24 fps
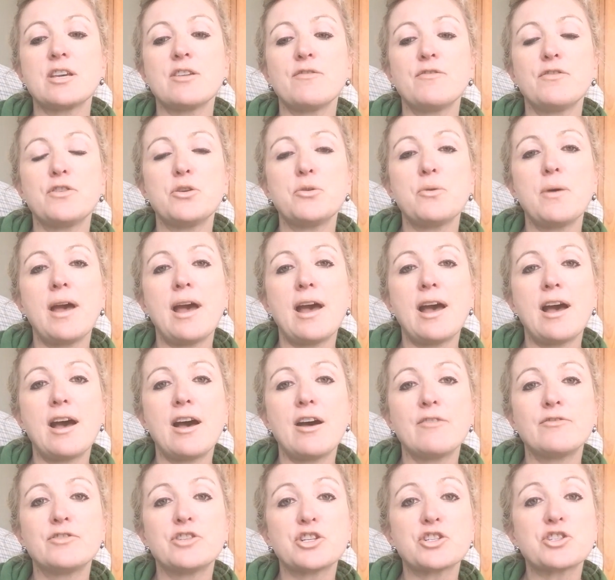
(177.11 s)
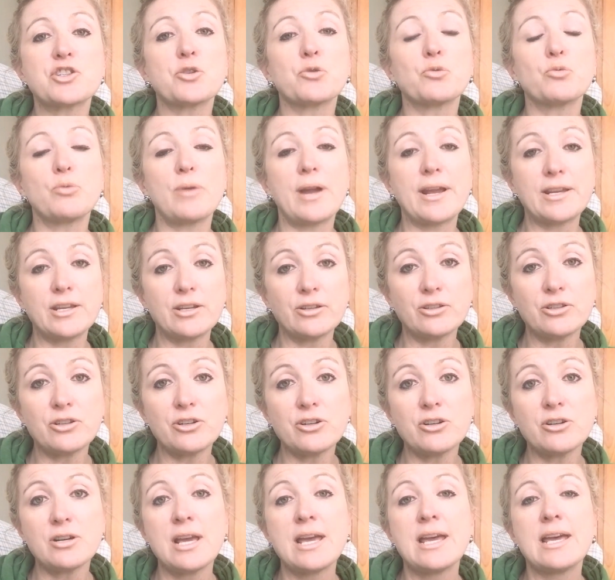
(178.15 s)
if you have just a
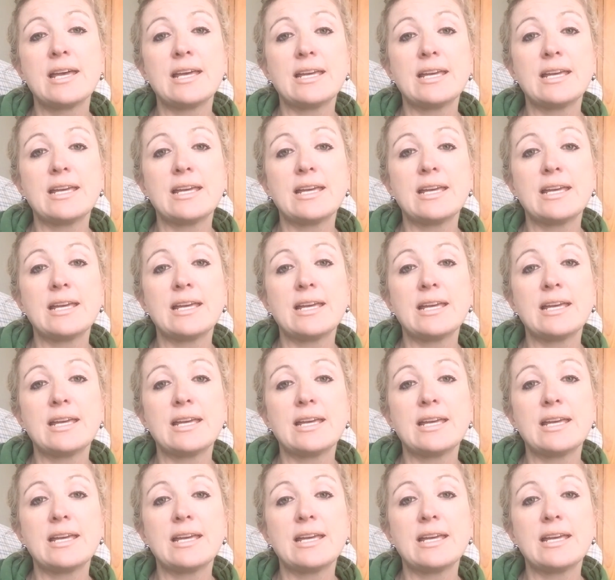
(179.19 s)
regular